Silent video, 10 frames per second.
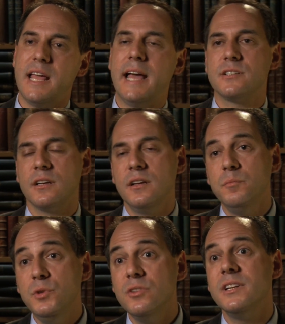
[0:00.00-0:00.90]
as a
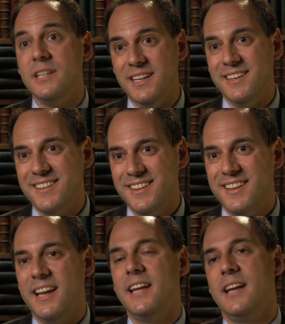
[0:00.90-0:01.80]
community
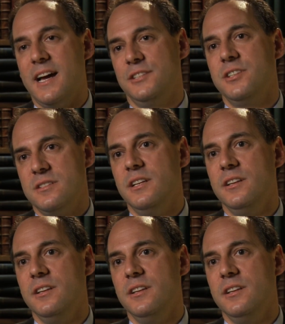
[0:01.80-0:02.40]
and not just